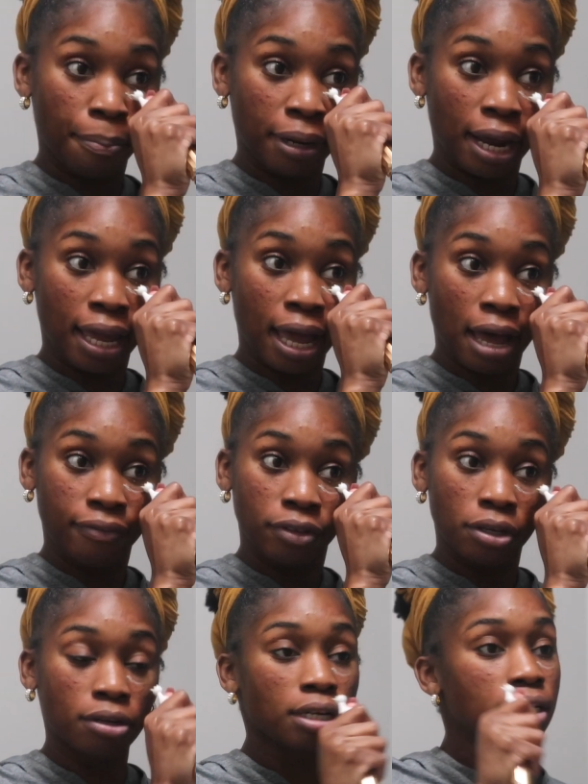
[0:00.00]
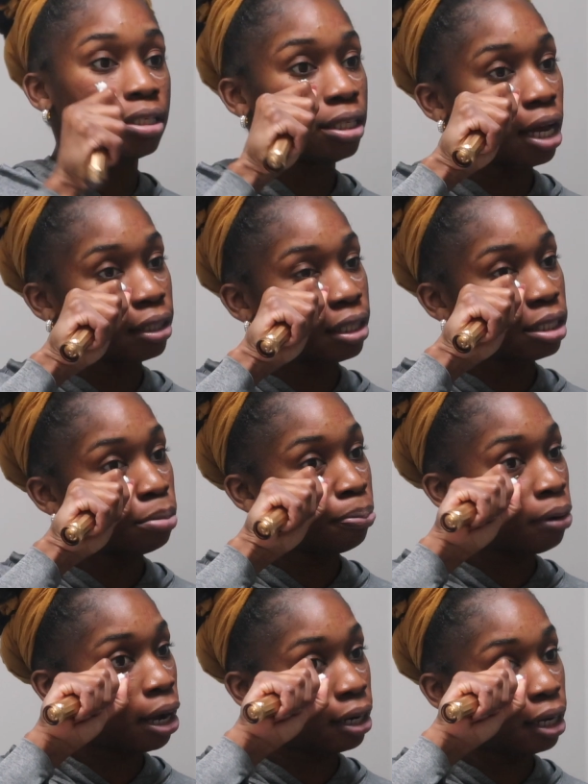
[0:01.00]
but I have noticed that this
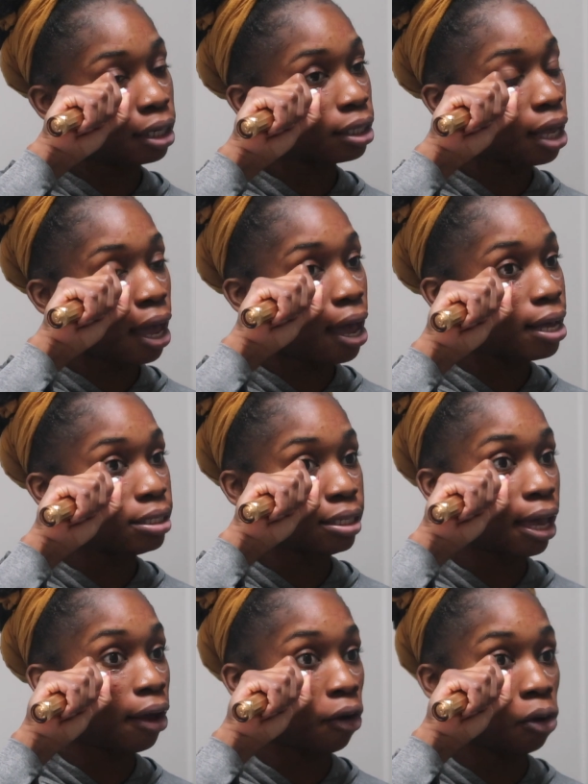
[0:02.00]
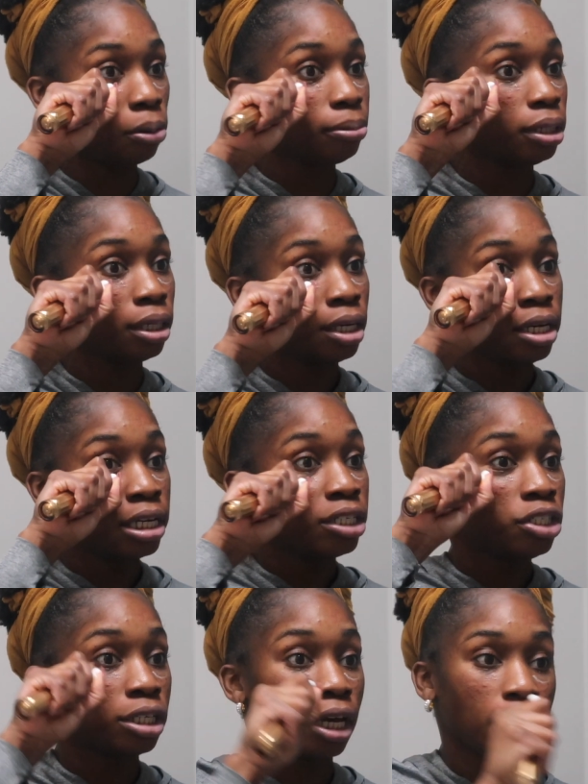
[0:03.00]
product has helped
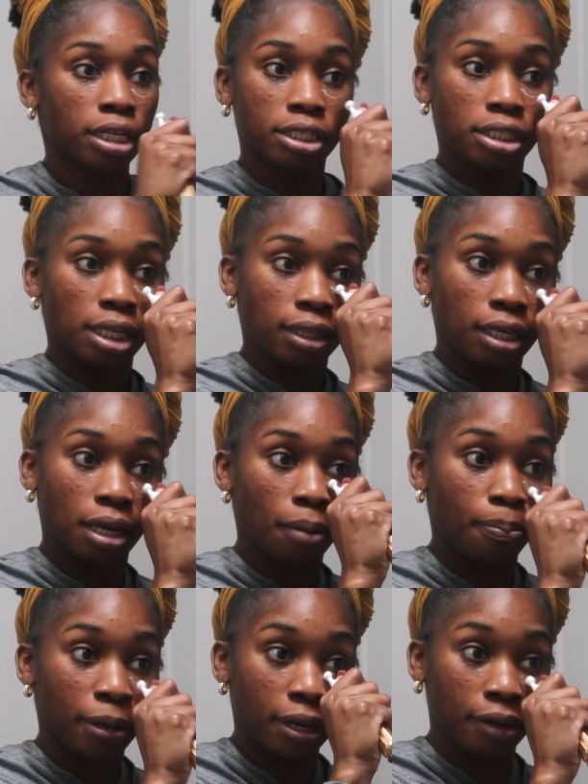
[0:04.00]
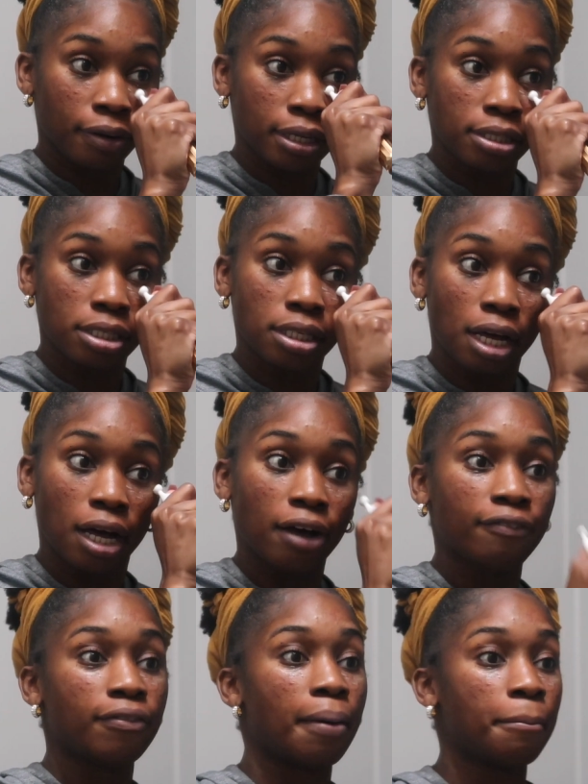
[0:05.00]
change the appearance
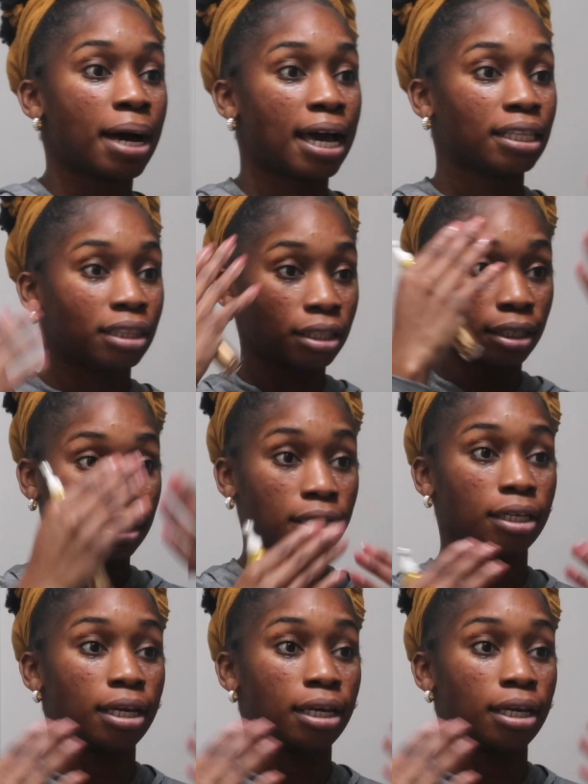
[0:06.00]
of my look